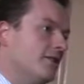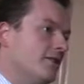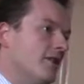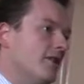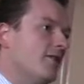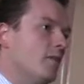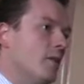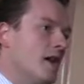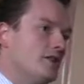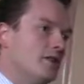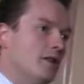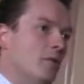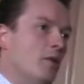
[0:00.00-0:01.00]
of
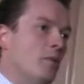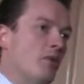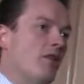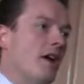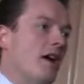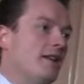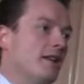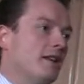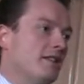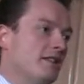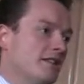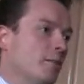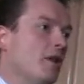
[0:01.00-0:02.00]
information that we're providing
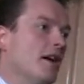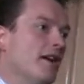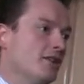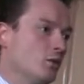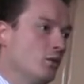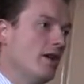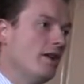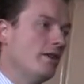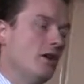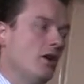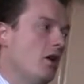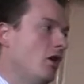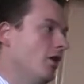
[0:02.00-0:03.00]
the suppliers with
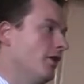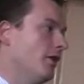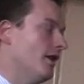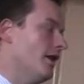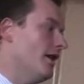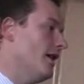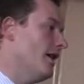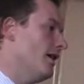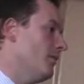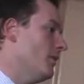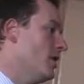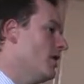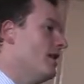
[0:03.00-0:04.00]
on
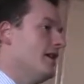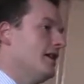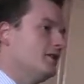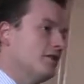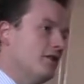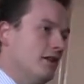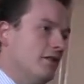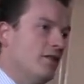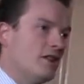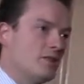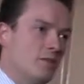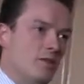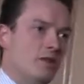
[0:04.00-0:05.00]
um, certain
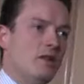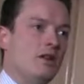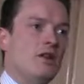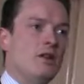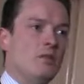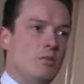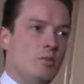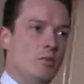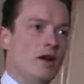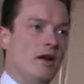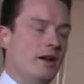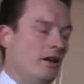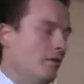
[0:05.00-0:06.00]
investment
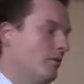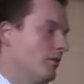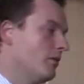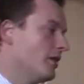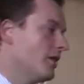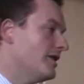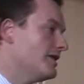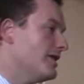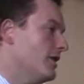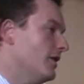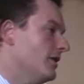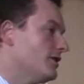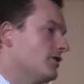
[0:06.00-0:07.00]
um,
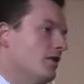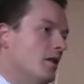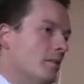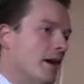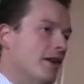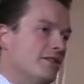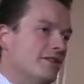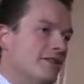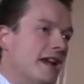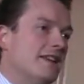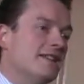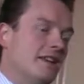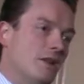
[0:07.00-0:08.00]
criteria, certain amounts of
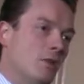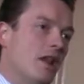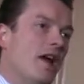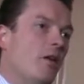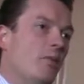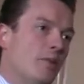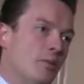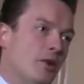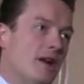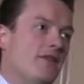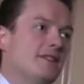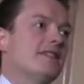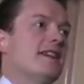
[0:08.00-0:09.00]
data that will help the
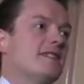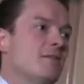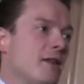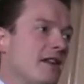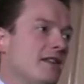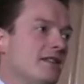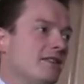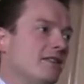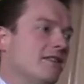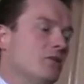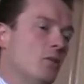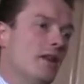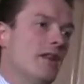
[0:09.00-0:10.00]
private sector make a
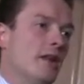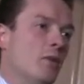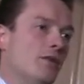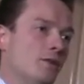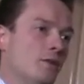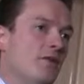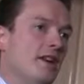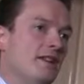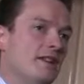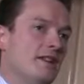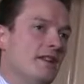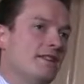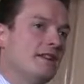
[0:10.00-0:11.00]
decision whether they want to
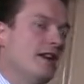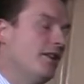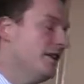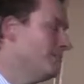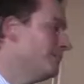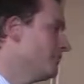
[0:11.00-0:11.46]
invest in this area.